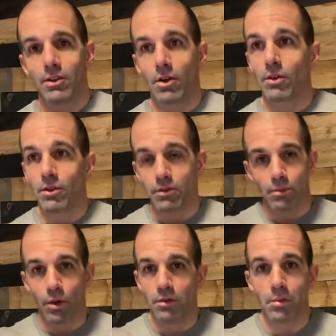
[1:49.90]
So there's
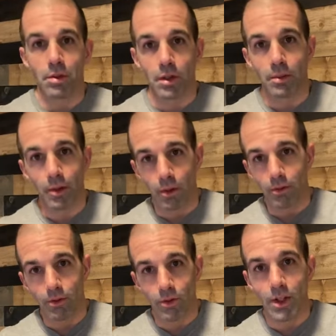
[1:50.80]
more of a blurb I
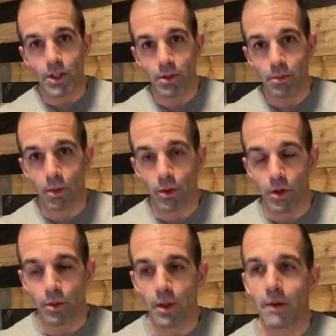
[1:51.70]
won't read to and
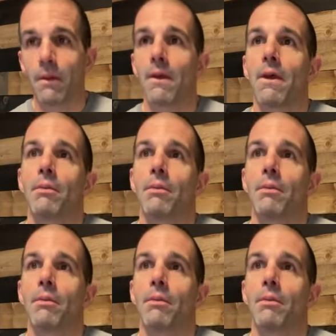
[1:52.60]
bore you with it.